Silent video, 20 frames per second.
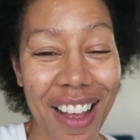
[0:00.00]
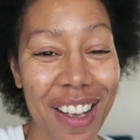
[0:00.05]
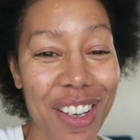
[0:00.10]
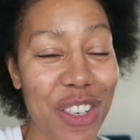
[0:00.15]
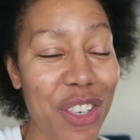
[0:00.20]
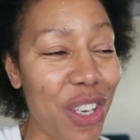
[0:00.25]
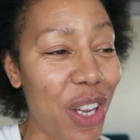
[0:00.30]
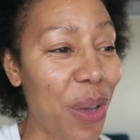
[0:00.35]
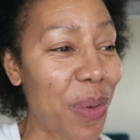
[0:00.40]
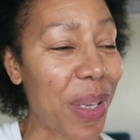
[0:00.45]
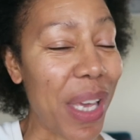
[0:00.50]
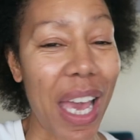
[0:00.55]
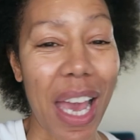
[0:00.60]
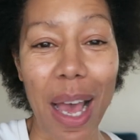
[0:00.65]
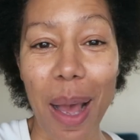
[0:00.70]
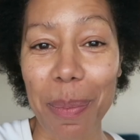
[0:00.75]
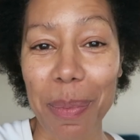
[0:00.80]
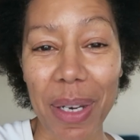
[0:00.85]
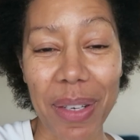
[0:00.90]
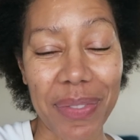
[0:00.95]
So yeah,
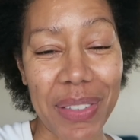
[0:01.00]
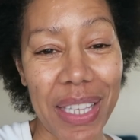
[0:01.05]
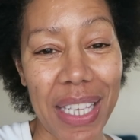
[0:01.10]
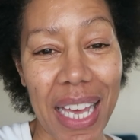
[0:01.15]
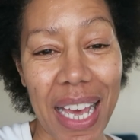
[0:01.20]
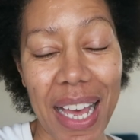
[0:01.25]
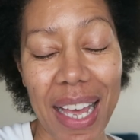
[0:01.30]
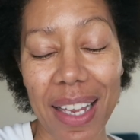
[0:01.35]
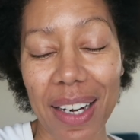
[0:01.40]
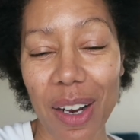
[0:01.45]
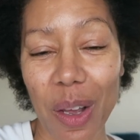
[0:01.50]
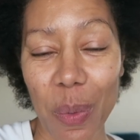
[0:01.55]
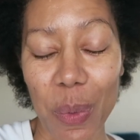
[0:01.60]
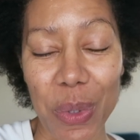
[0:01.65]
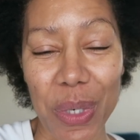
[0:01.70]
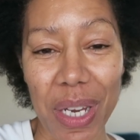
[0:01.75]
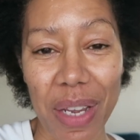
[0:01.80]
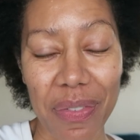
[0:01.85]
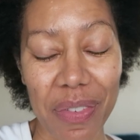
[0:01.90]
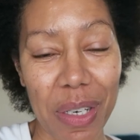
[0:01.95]
I'm loving that, and I will
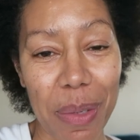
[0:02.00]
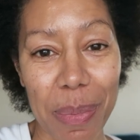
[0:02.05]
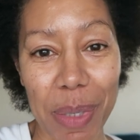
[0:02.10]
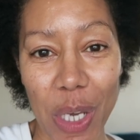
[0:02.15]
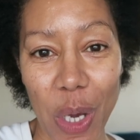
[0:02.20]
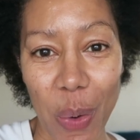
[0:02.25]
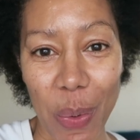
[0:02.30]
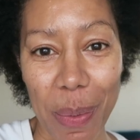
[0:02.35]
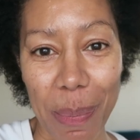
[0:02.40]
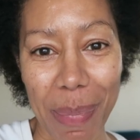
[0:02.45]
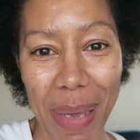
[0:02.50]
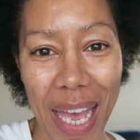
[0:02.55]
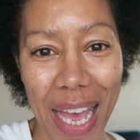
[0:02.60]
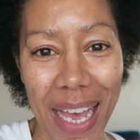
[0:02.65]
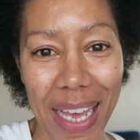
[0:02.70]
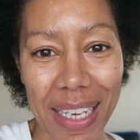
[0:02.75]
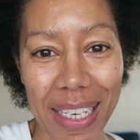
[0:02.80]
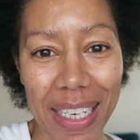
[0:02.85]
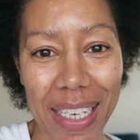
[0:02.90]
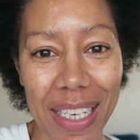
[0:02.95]
definitely be going
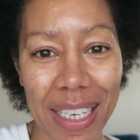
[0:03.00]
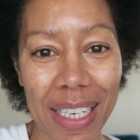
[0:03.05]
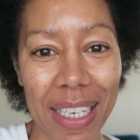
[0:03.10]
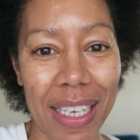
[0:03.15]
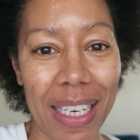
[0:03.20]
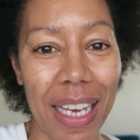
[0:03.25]
back.